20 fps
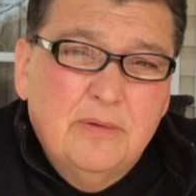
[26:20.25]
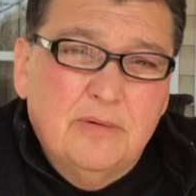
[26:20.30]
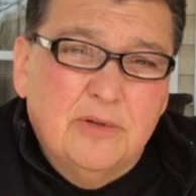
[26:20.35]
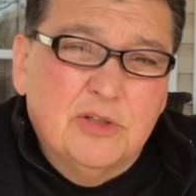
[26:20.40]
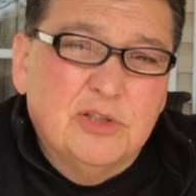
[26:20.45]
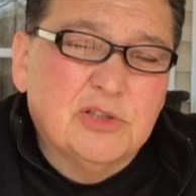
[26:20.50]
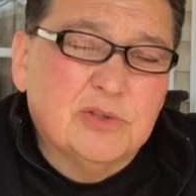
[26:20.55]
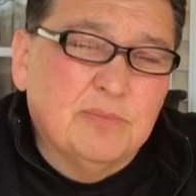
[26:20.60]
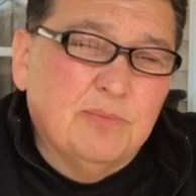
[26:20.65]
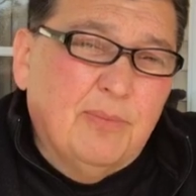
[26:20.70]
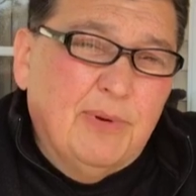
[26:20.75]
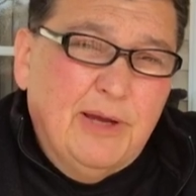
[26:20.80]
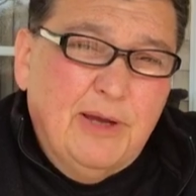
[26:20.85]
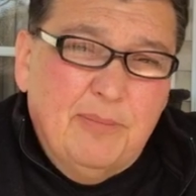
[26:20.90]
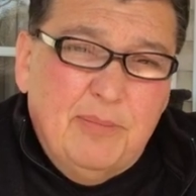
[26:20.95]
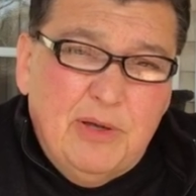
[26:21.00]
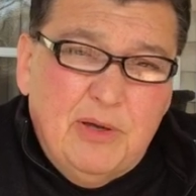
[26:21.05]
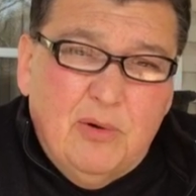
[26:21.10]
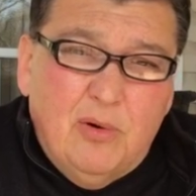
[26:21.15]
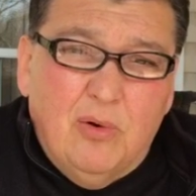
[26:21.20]
this may
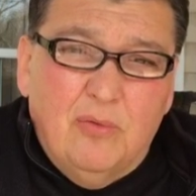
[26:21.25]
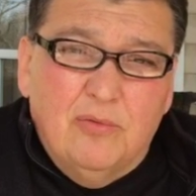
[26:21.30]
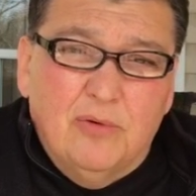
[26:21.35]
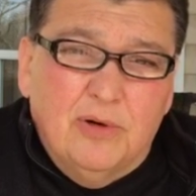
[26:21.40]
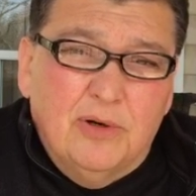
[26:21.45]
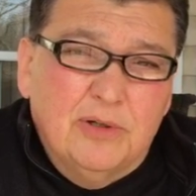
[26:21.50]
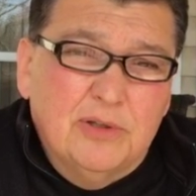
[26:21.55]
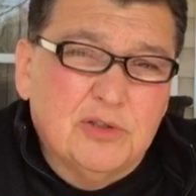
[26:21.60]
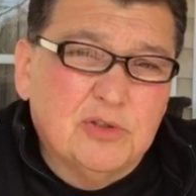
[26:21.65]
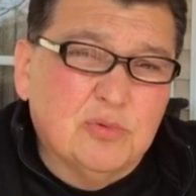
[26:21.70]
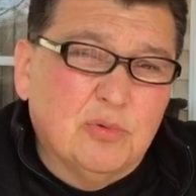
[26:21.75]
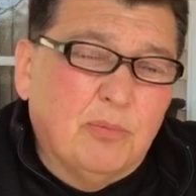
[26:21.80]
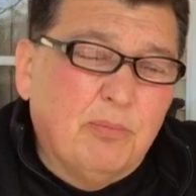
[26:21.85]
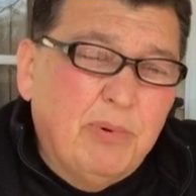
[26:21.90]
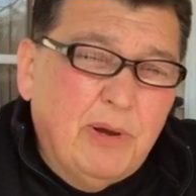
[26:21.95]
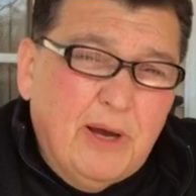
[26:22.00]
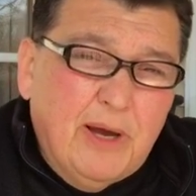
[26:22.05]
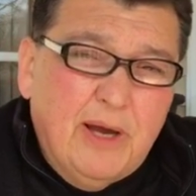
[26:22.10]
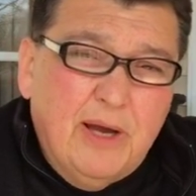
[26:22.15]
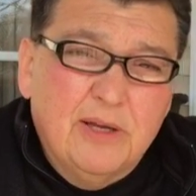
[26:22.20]
be over and this will
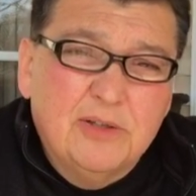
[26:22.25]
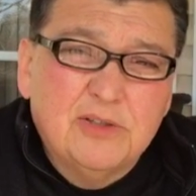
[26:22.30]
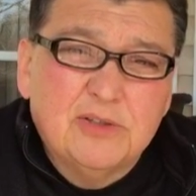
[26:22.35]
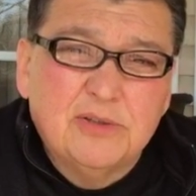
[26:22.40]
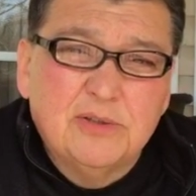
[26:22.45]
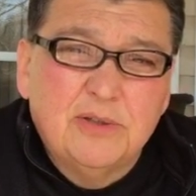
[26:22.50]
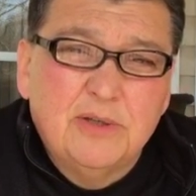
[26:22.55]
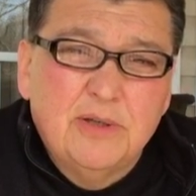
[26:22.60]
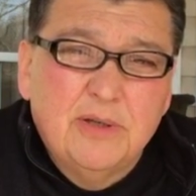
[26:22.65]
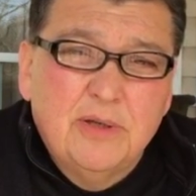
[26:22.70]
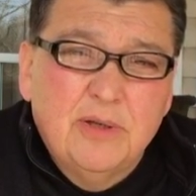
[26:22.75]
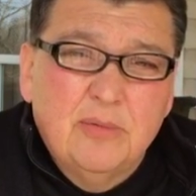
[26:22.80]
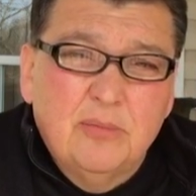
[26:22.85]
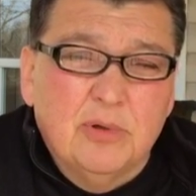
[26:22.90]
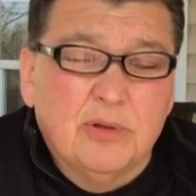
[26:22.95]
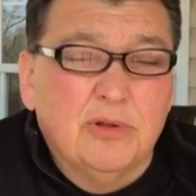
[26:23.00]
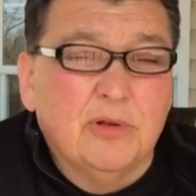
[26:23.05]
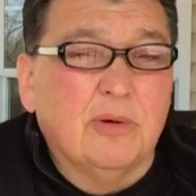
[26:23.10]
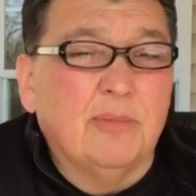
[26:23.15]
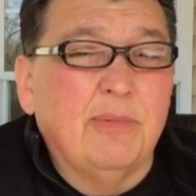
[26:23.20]
pass,
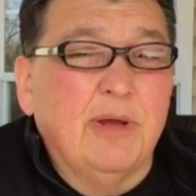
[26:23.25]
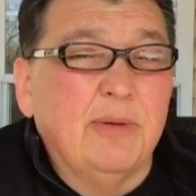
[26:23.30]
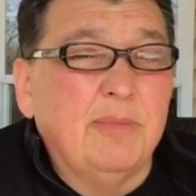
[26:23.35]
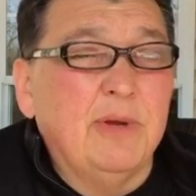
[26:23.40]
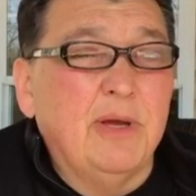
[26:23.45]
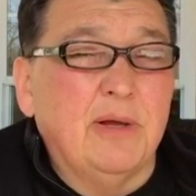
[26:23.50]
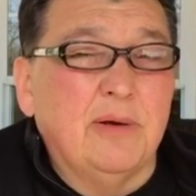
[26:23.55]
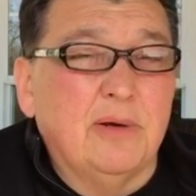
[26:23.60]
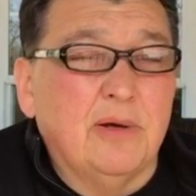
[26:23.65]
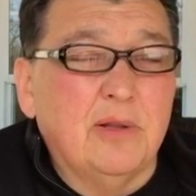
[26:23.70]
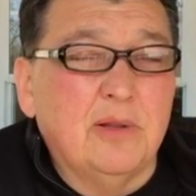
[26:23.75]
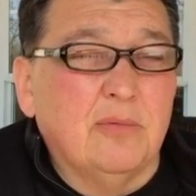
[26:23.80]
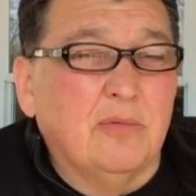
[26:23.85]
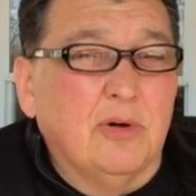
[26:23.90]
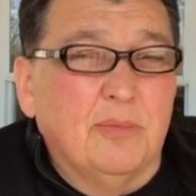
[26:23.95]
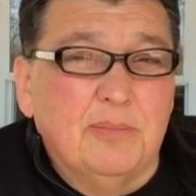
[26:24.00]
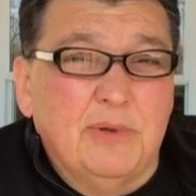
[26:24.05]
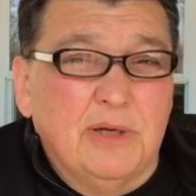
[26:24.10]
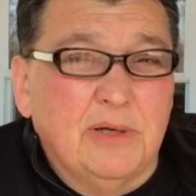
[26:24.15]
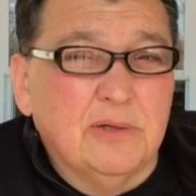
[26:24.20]
but there may be another
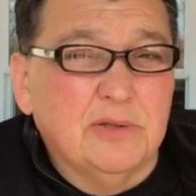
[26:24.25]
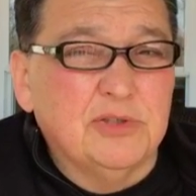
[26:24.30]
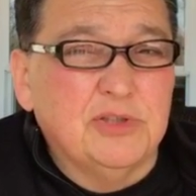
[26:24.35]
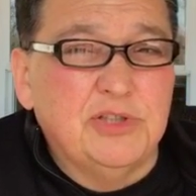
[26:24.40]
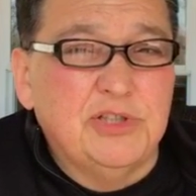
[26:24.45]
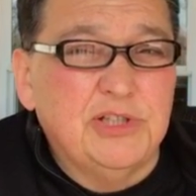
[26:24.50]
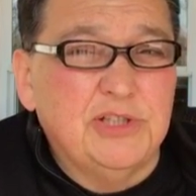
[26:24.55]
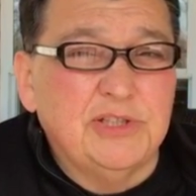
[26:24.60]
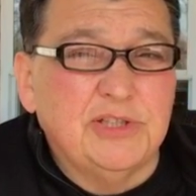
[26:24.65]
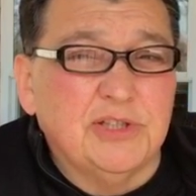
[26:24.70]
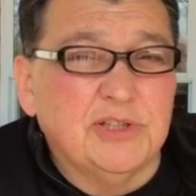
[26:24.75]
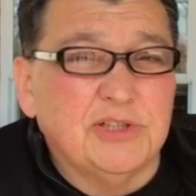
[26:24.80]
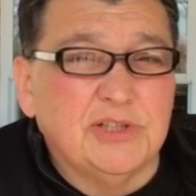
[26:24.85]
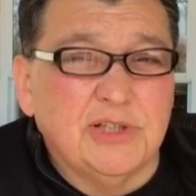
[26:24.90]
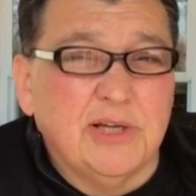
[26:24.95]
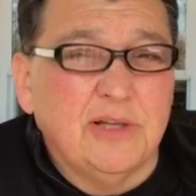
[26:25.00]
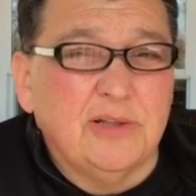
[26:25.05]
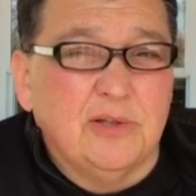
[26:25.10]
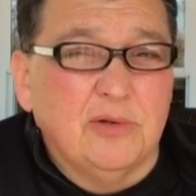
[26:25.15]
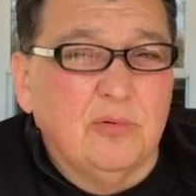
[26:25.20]
one because Jesus
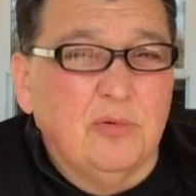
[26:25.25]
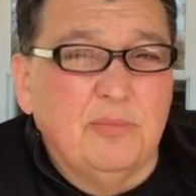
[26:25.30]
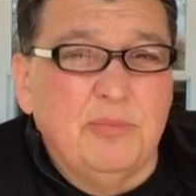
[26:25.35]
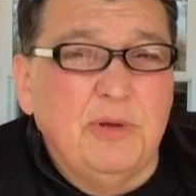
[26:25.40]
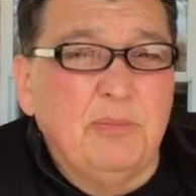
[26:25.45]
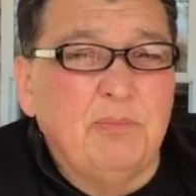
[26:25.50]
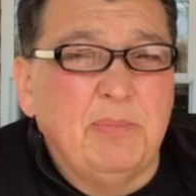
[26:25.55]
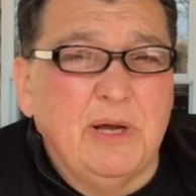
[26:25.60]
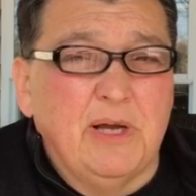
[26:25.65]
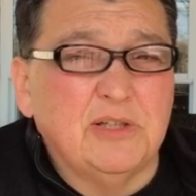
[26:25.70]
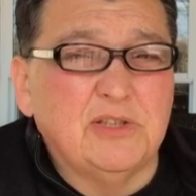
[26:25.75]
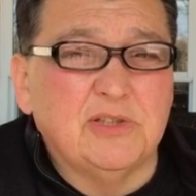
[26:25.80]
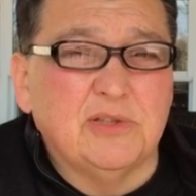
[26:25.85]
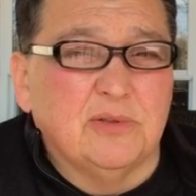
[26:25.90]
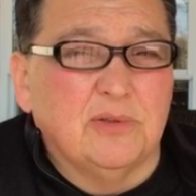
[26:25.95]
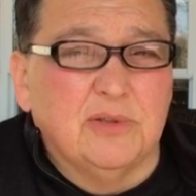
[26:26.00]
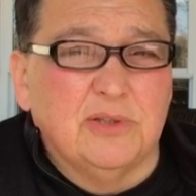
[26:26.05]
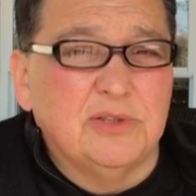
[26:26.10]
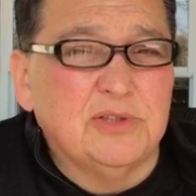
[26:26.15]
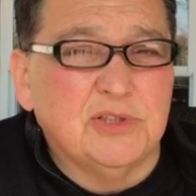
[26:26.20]
said there will be
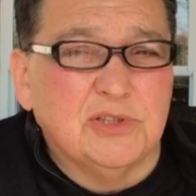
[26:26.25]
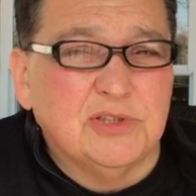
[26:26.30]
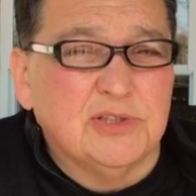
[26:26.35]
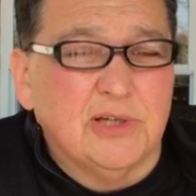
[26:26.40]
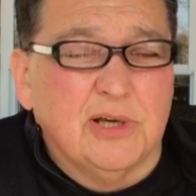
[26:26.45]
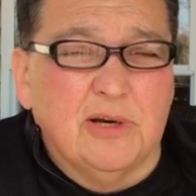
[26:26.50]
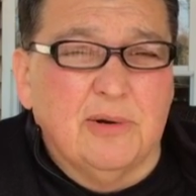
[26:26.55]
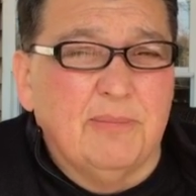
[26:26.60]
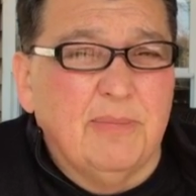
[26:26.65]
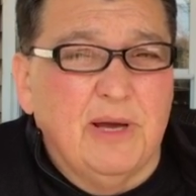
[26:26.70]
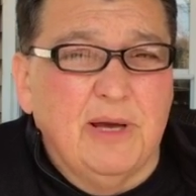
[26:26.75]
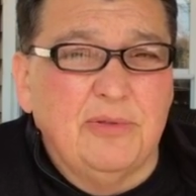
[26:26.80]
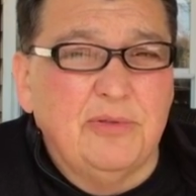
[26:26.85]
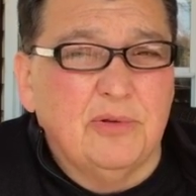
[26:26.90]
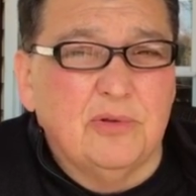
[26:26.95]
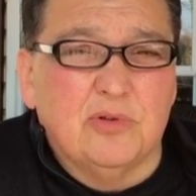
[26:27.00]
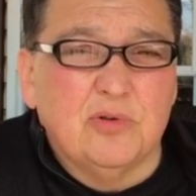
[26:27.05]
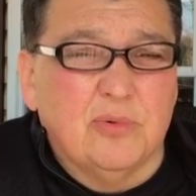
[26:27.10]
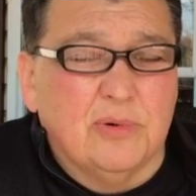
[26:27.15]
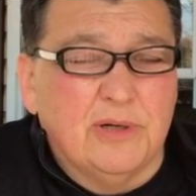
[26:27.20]
pestilences out of
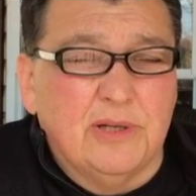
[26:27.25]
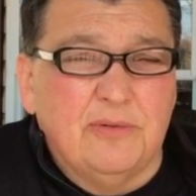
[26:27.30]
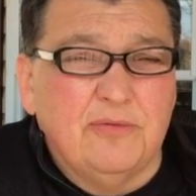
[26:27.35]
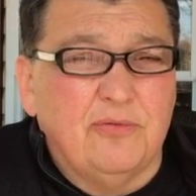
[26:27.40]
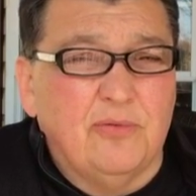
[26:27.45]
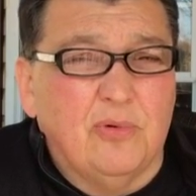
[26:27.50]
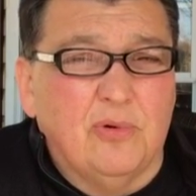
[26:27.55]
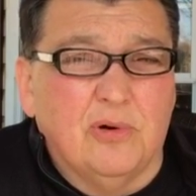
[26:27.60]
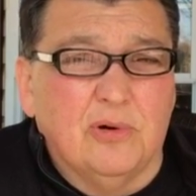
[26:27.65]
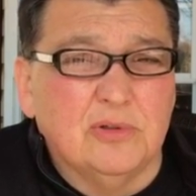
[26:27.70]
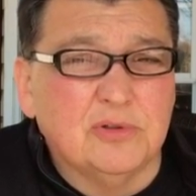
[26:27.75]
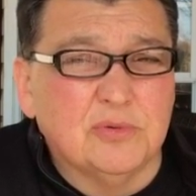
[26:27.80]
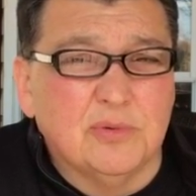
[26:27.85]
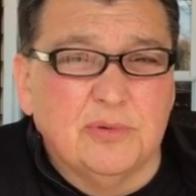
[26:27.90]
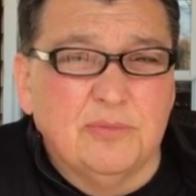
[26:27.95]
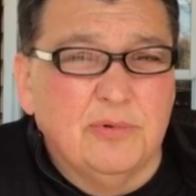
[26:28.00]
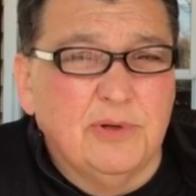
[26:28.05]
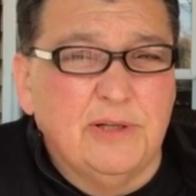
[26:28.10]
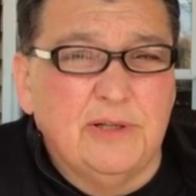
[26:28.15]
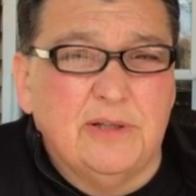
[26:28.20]
Matthew 24 as we
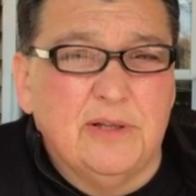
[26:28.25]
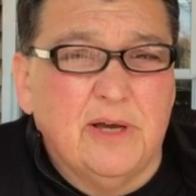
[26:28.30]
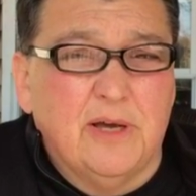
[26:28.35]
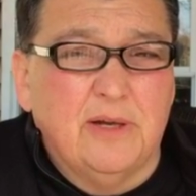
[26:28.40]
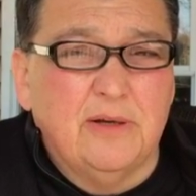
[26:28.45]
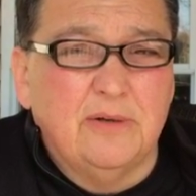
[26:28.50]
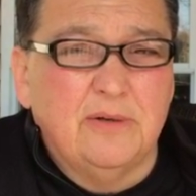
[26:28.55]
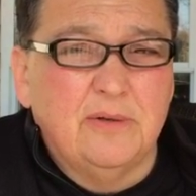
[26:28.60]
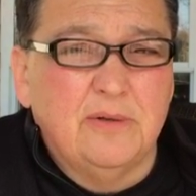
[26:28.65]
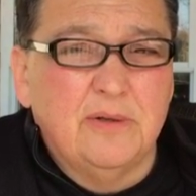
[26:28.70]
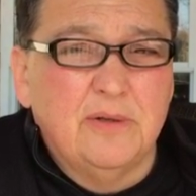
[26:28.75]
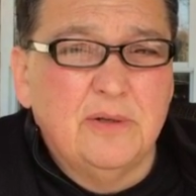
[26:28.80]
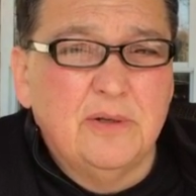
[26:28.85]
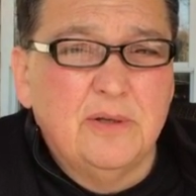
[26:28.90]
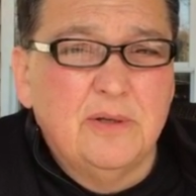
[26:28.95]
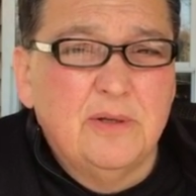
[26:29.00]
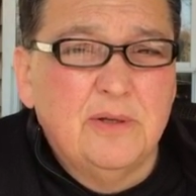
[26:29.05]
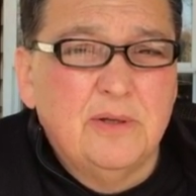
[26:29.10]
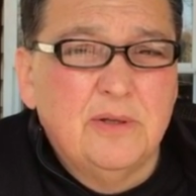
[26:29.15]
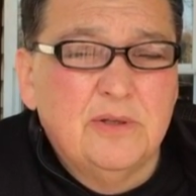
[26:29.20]
read
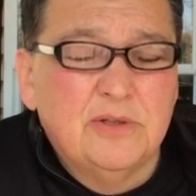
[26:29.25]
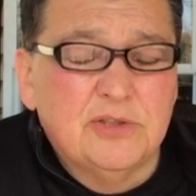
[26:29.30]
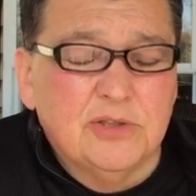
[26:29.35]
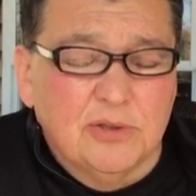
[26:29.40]
that.